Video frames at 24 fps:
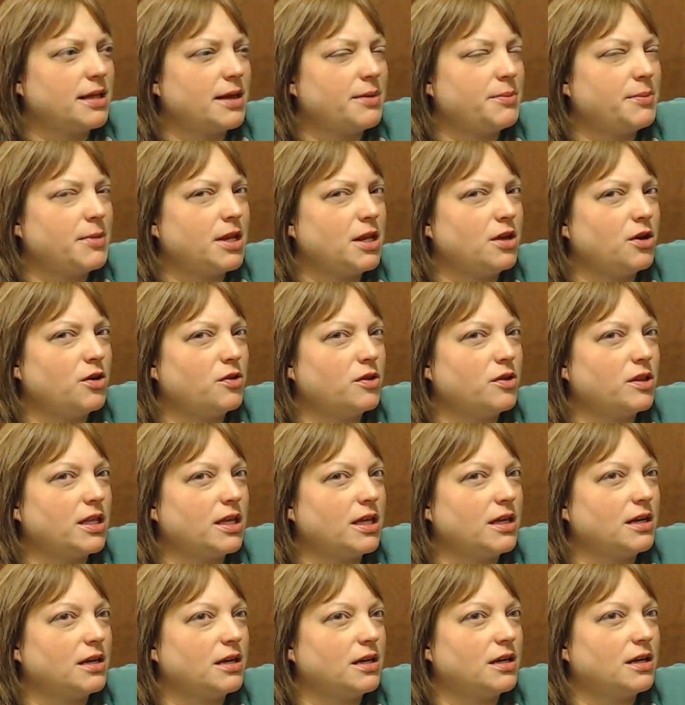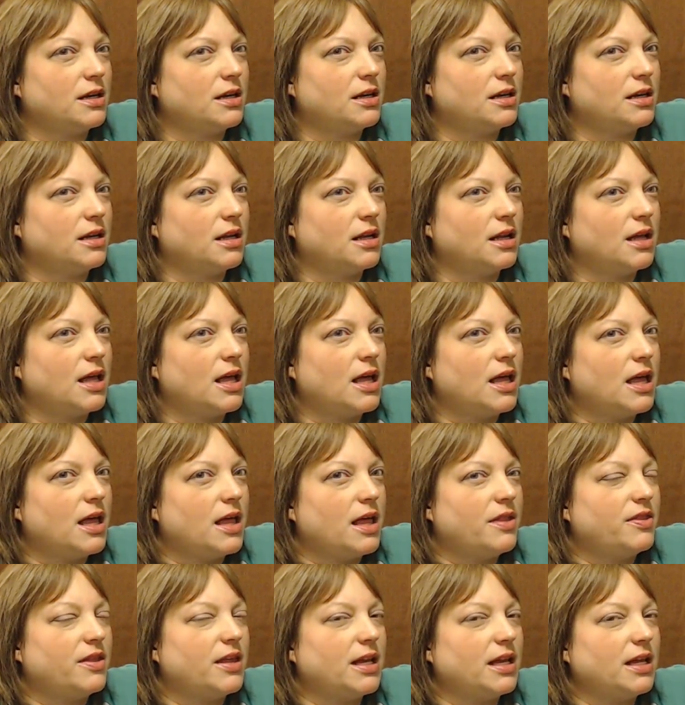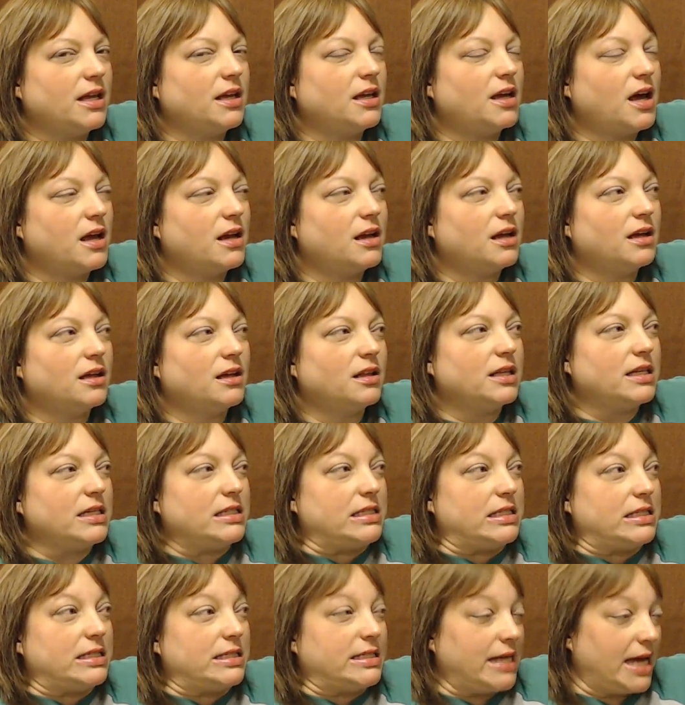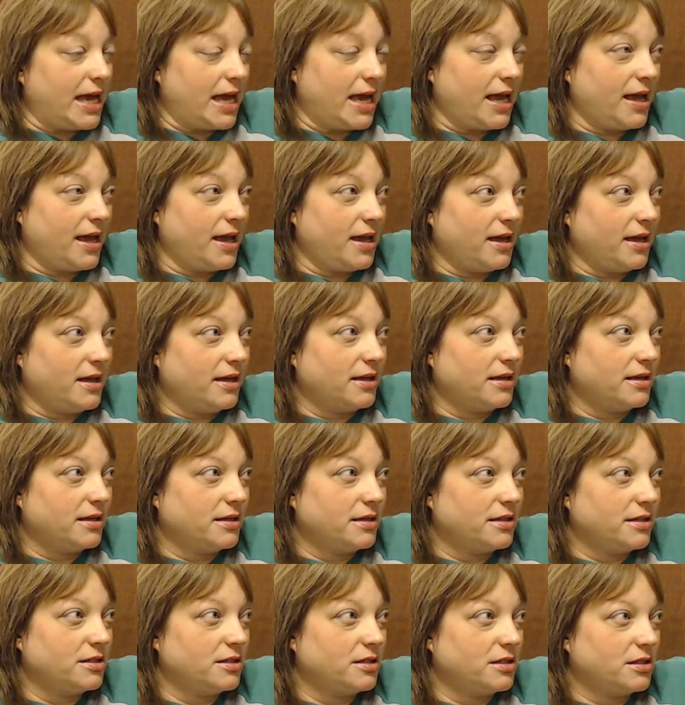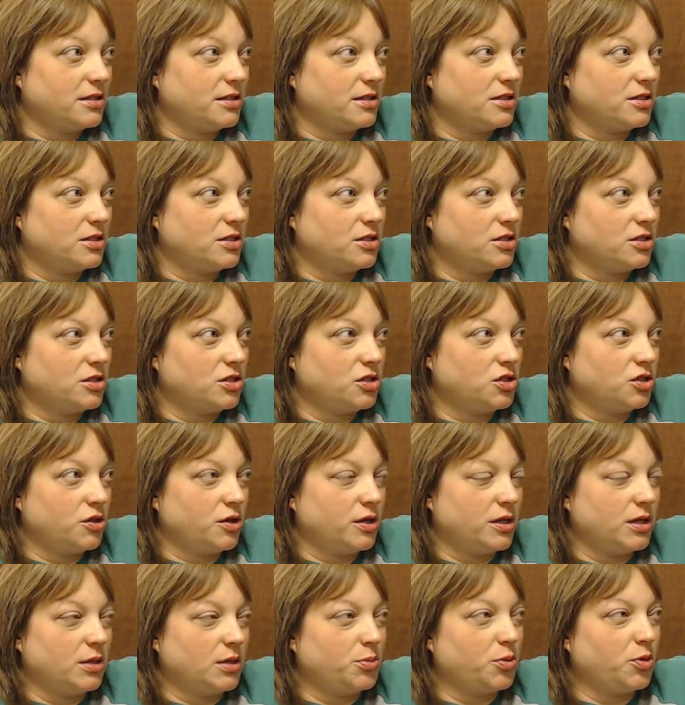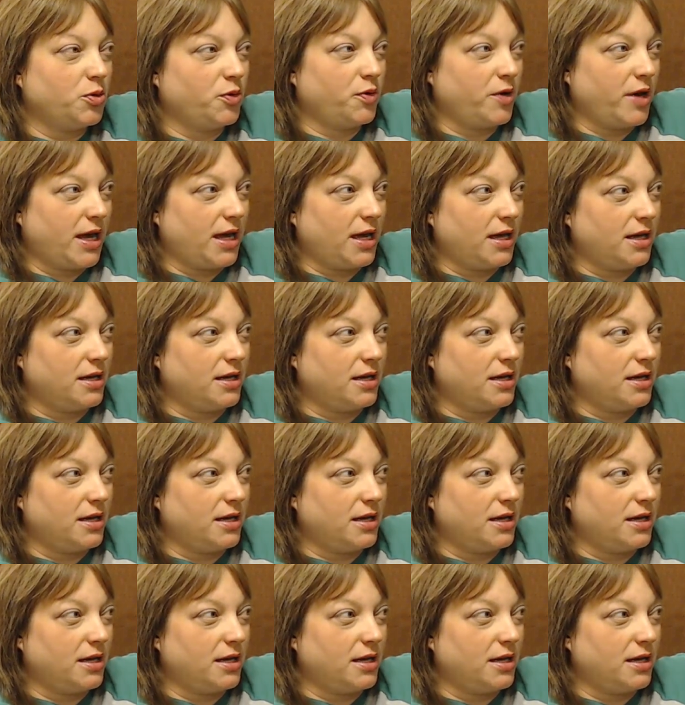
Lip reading: know that it got ugly today during the parade.